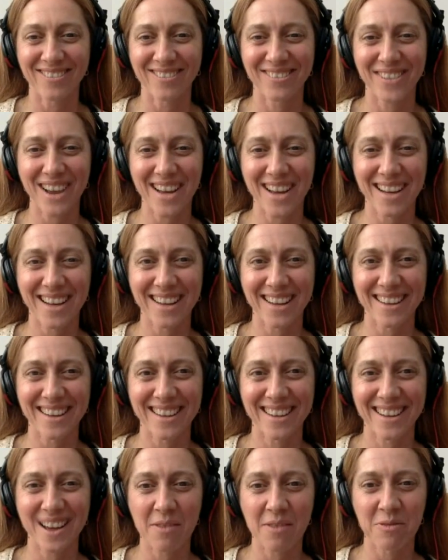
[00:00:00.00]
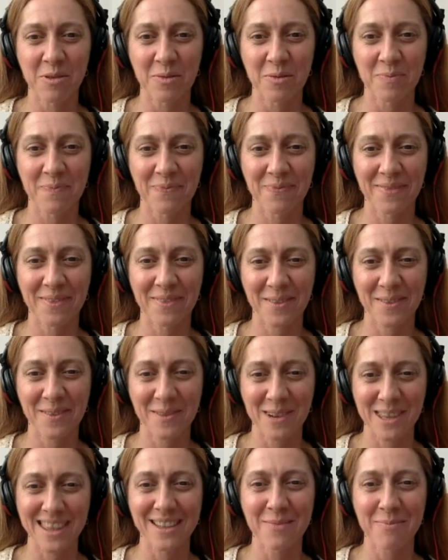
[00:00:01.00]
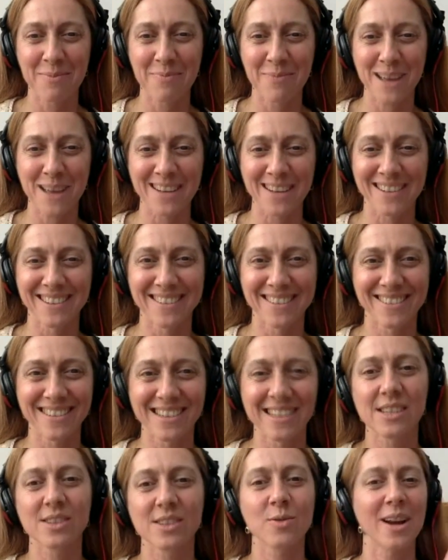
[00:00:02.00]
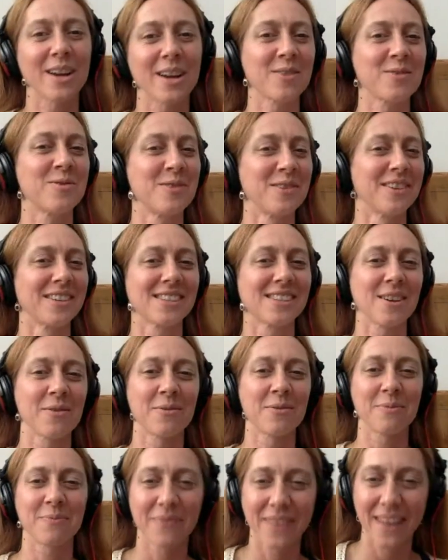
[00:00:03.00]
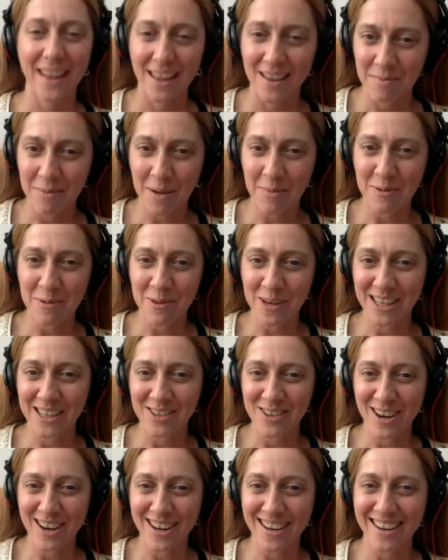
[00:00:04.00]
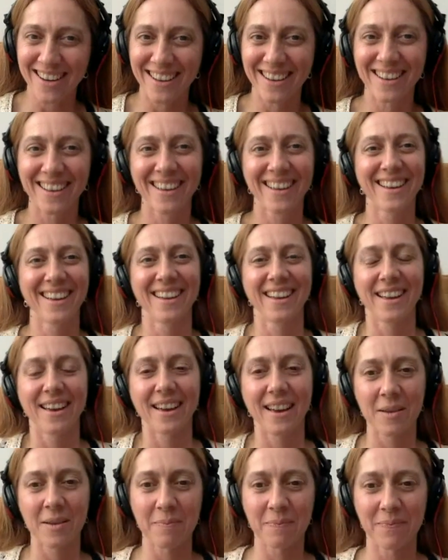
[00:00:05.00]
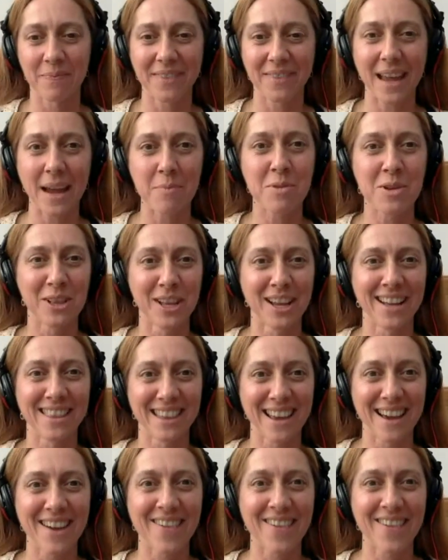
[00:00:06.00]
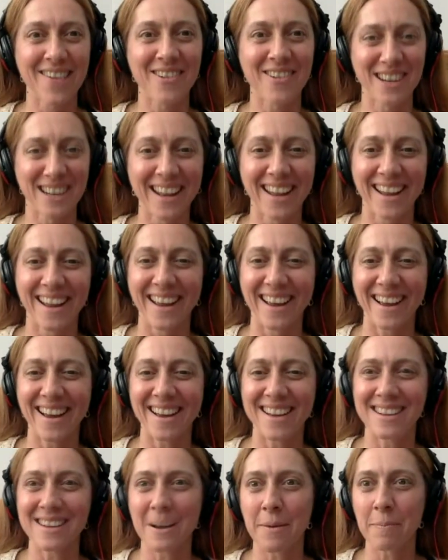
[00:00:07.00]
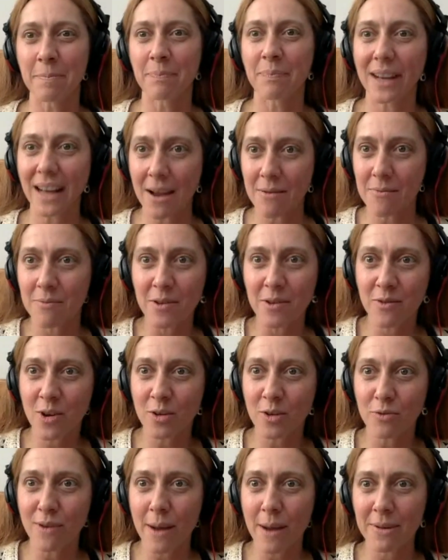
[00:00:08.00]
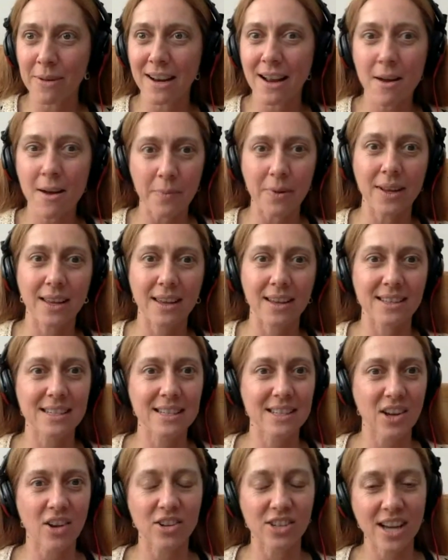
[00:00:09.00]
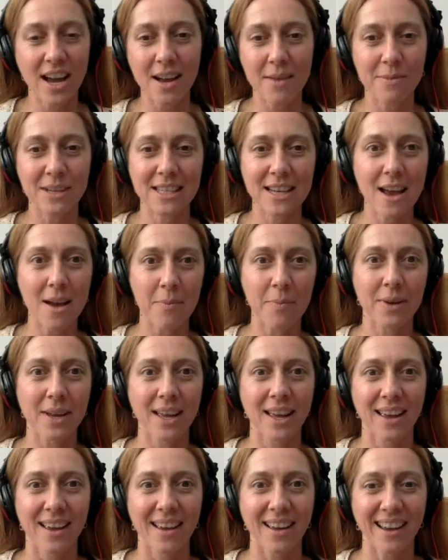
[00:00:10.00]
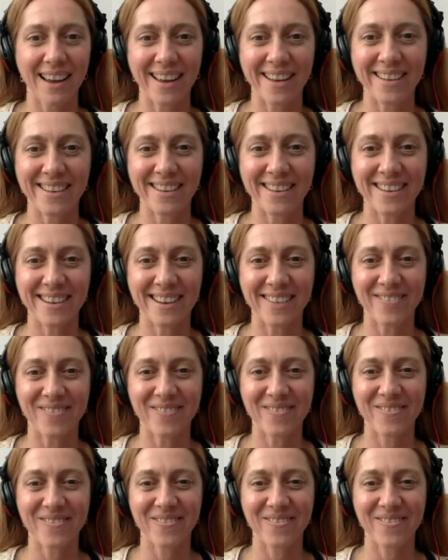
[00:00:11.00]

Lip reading: violin cover with the loop pedal, which is quite cool. So maybe we can try to emulate that one. And we've got to wrap it up because our time is up. And